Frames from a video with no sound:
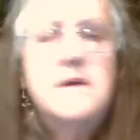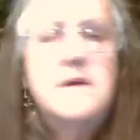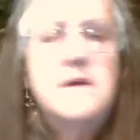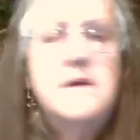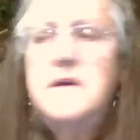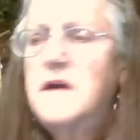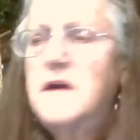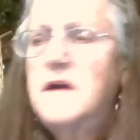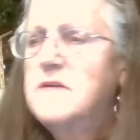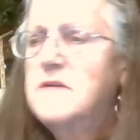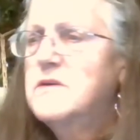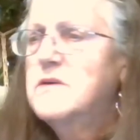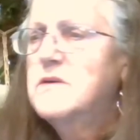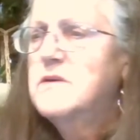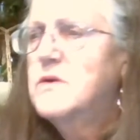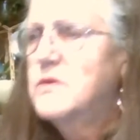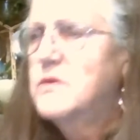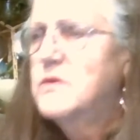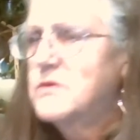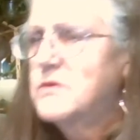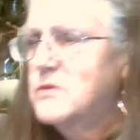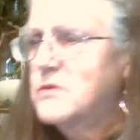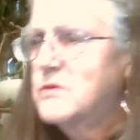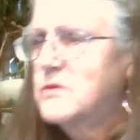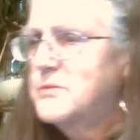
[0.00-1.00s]
You have a
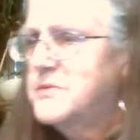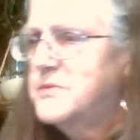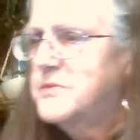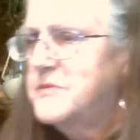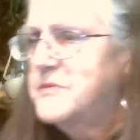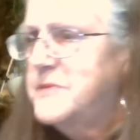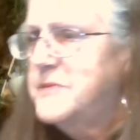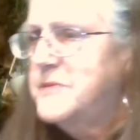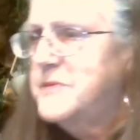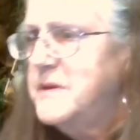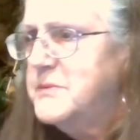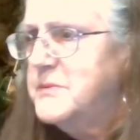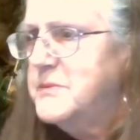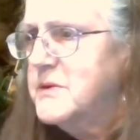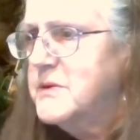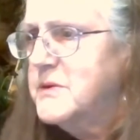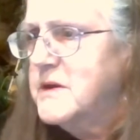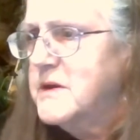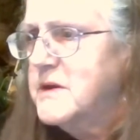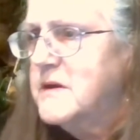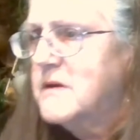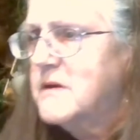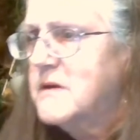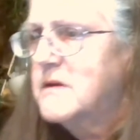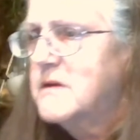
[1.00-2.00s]
whole group of people
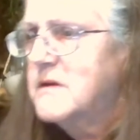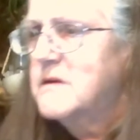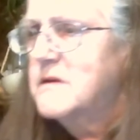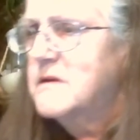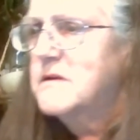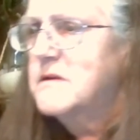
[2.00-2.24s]
here.